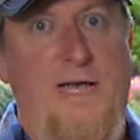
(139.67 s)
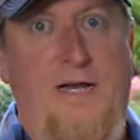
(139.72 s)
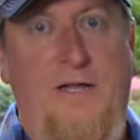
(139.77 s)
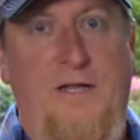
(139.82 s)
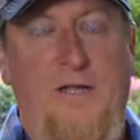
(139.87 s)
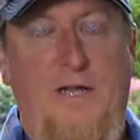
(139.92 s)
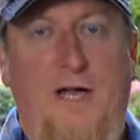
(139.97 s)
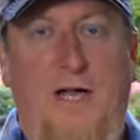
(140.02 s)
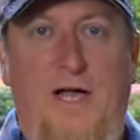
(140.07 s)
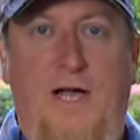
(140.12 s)
I,
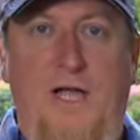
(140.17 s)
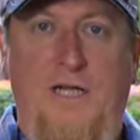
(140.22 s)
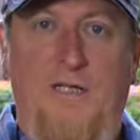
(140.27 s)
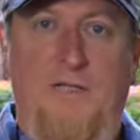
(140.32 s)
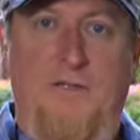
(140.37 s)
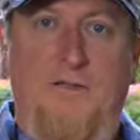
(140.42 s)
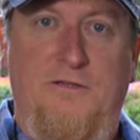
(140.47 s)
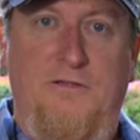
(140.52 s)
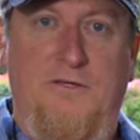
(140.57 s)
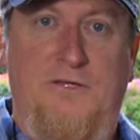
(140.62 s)
I
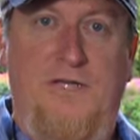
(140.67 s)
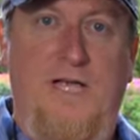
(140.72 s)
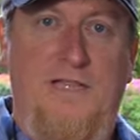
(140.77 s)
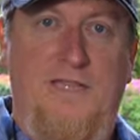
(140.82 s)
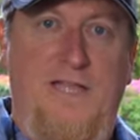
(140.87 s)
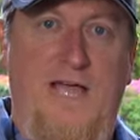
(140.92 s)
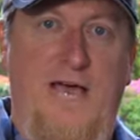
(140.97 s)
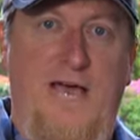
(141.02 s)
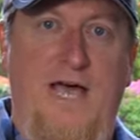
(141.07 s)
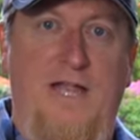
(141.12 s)
look at
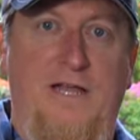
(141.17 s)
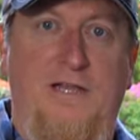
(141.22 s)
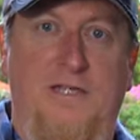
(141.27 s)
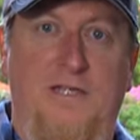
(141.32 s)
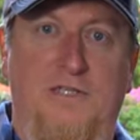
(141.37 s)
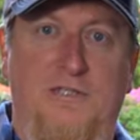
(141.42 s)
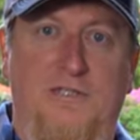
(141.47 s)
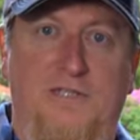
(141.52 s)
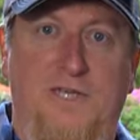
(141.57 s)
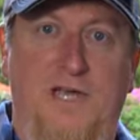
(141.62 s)
that
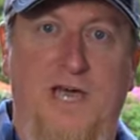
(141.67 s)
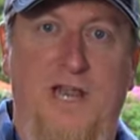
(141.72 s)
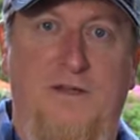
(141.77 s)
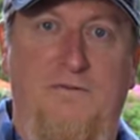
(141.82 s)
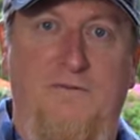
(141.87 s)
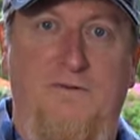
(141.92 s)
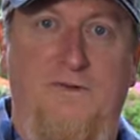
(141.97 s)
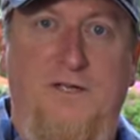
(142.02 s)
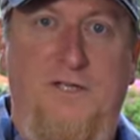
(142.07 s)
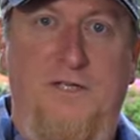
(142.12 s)
as kind
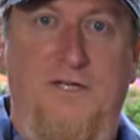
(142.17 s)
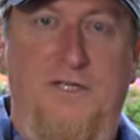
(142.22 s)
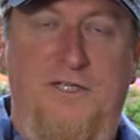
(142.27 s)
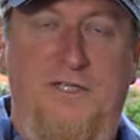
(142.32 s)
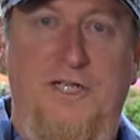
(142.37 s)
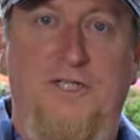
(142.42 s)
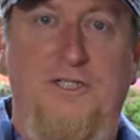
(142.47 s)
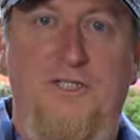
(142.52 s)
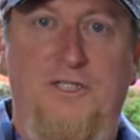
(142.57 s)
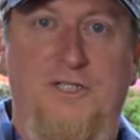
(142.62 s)
of an
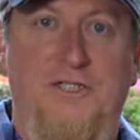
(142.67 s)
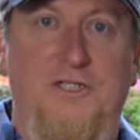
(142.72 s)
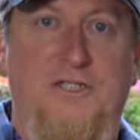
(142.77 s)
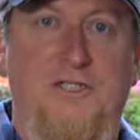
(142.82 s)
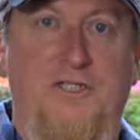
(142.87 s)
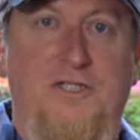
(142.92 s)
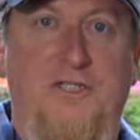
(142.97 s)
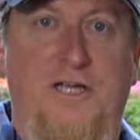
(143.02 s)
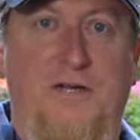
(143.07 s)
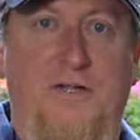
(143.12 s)
attention to
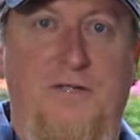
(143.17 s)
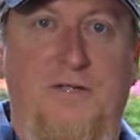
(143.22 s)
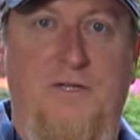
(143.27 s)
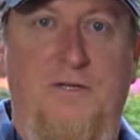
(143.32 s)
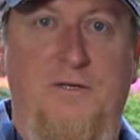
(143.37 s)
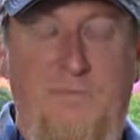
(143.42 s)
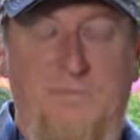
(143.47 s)
detail that